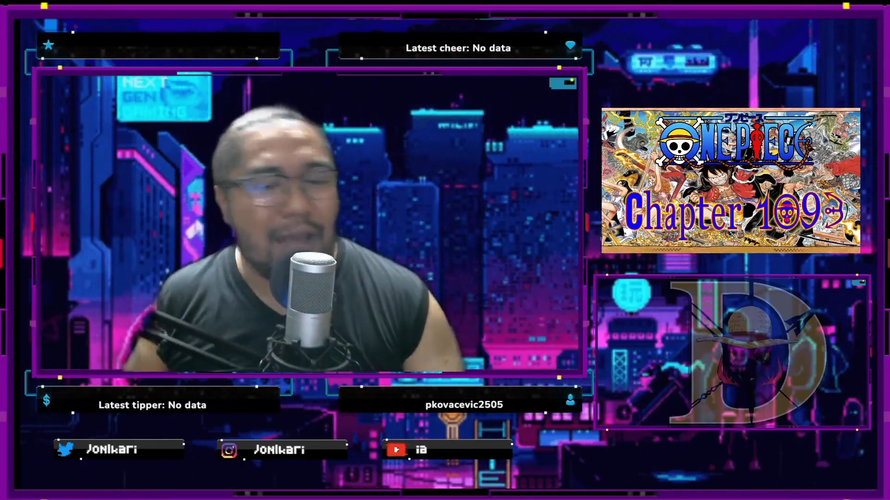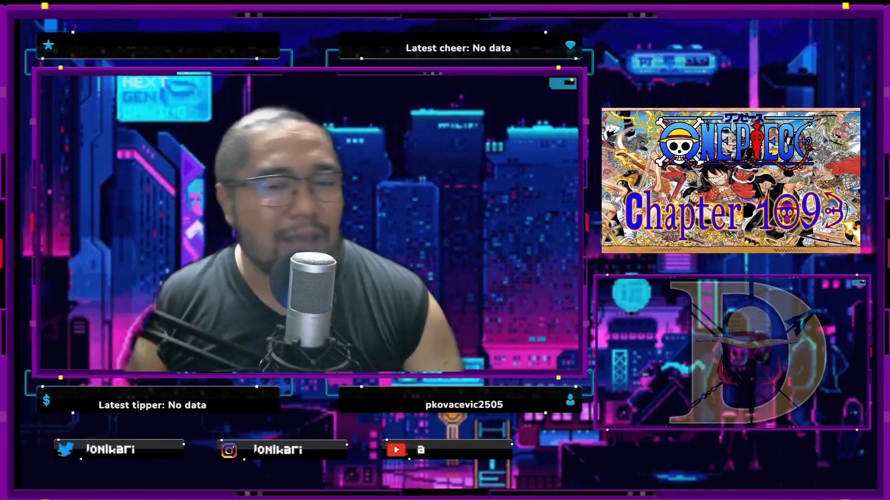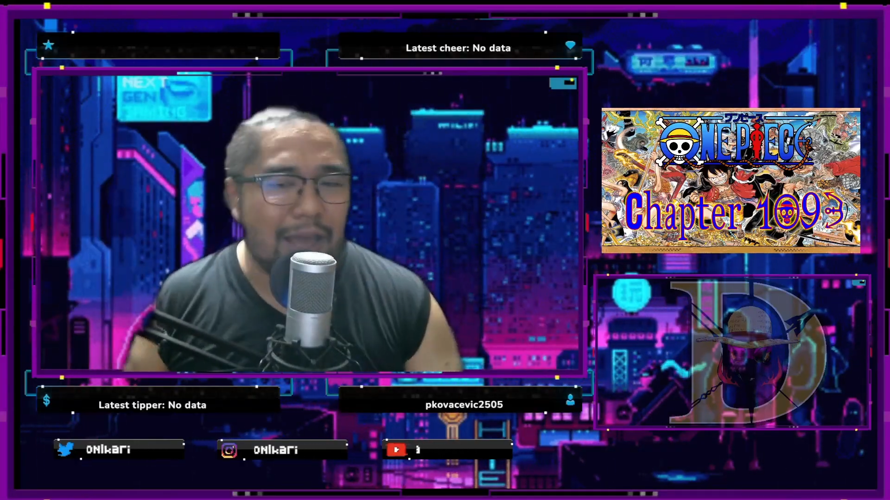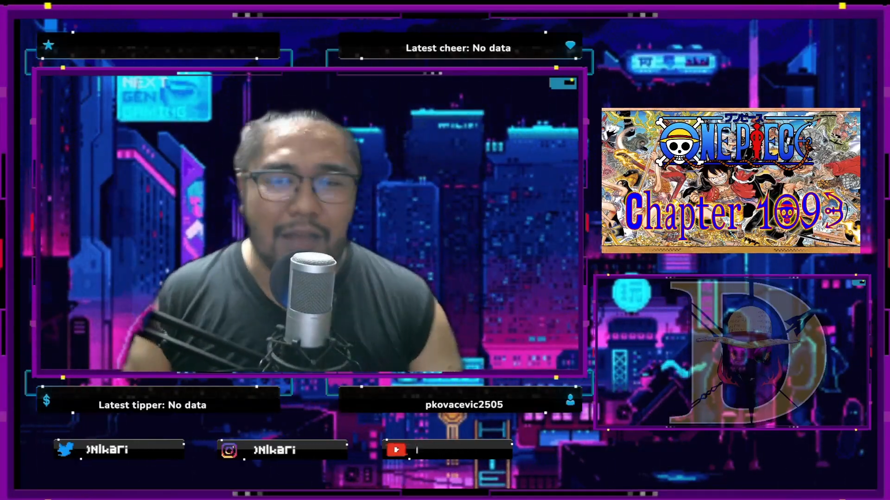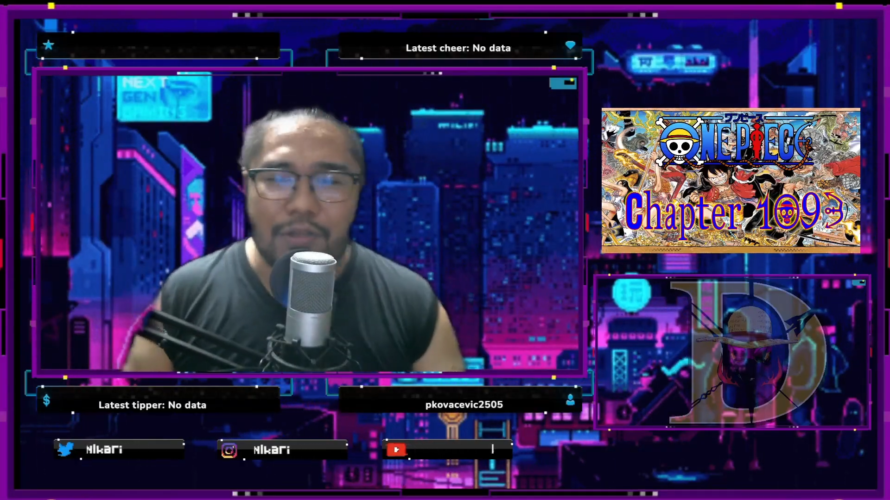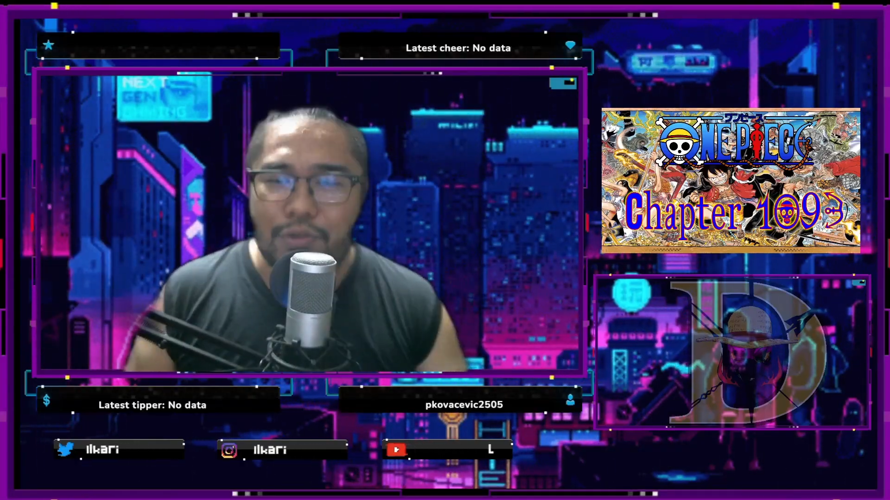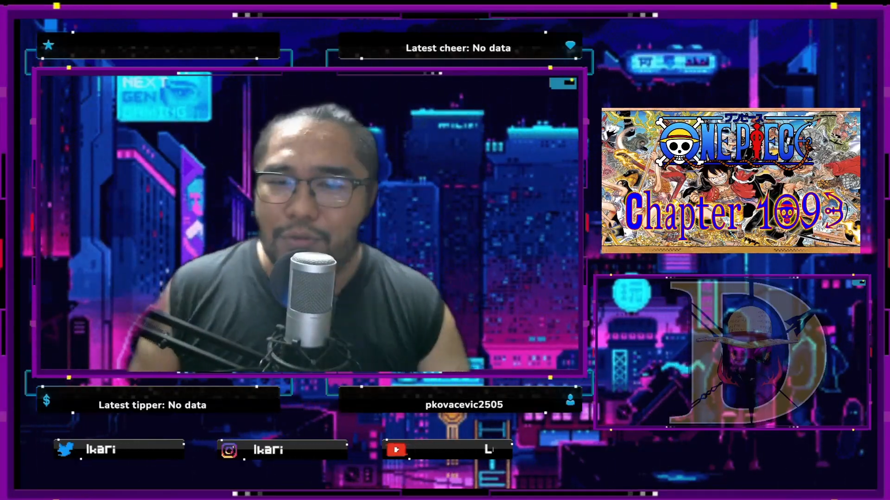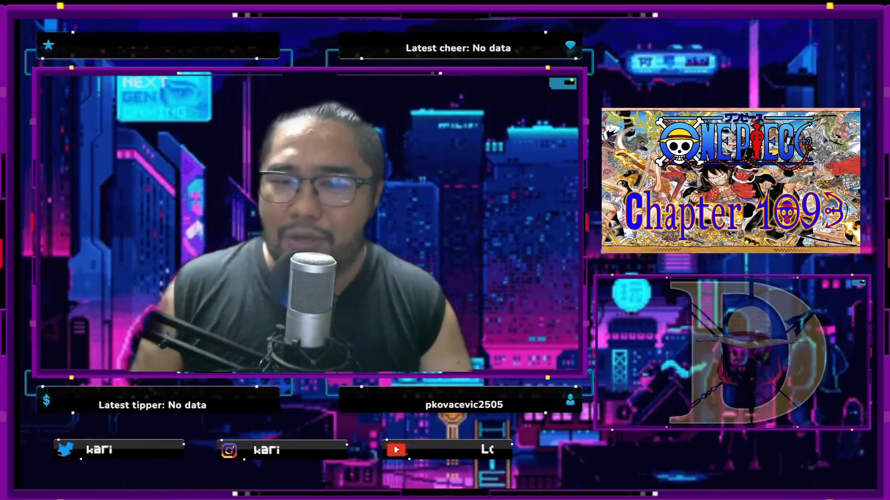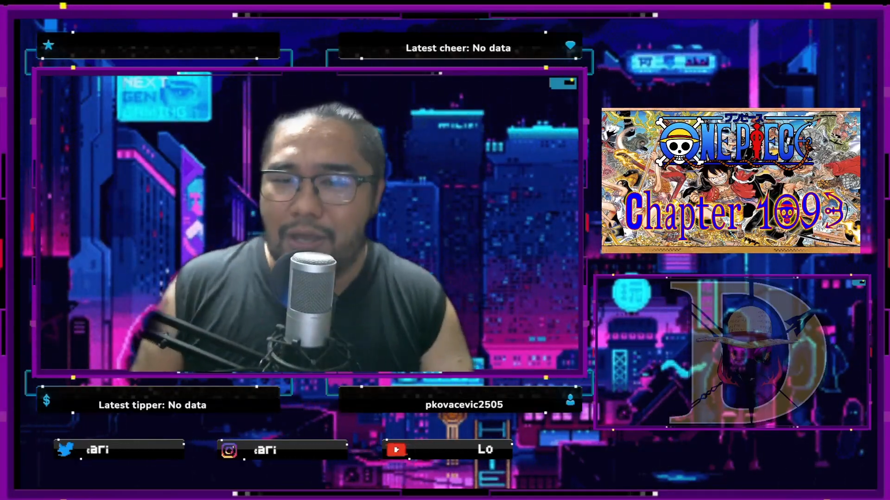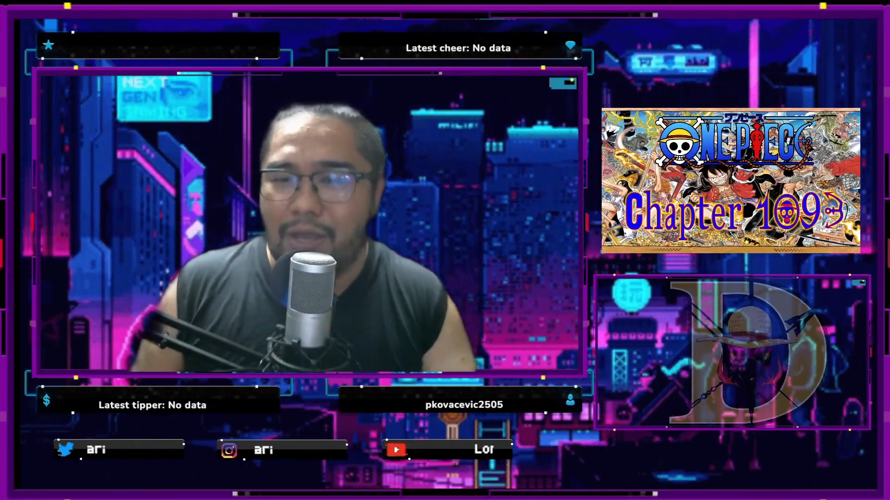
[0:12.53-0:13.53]
at you
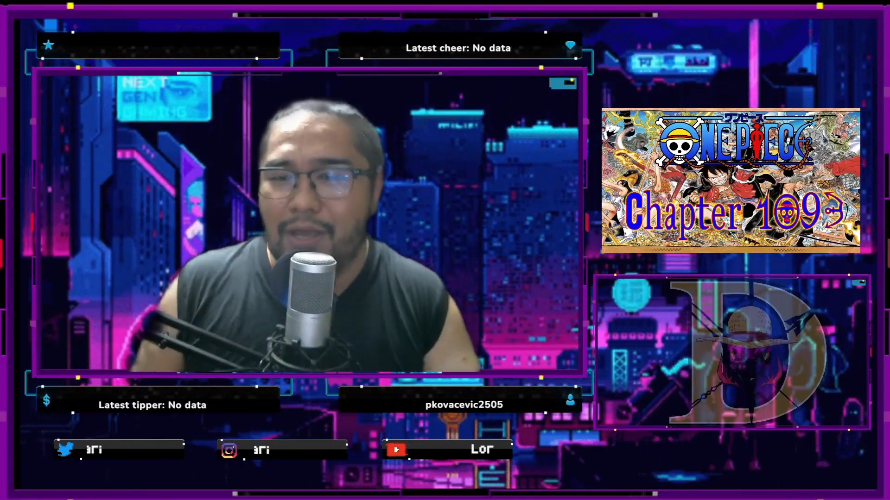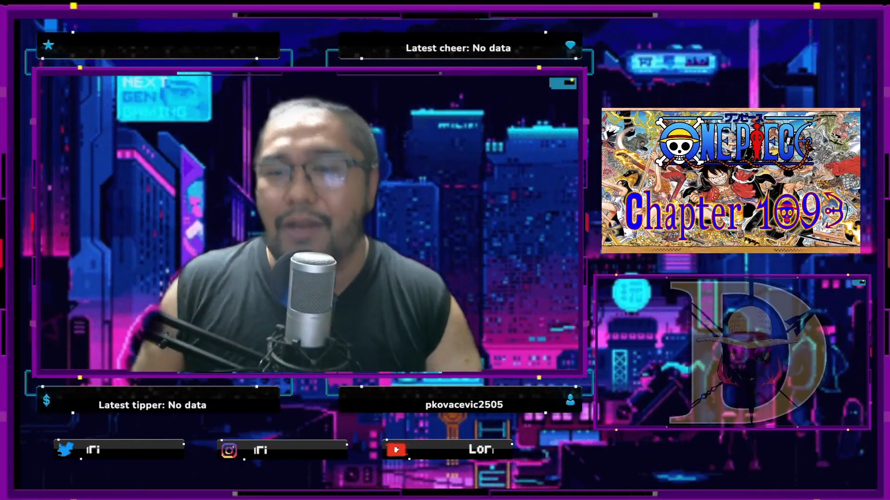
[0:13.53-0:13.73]
again.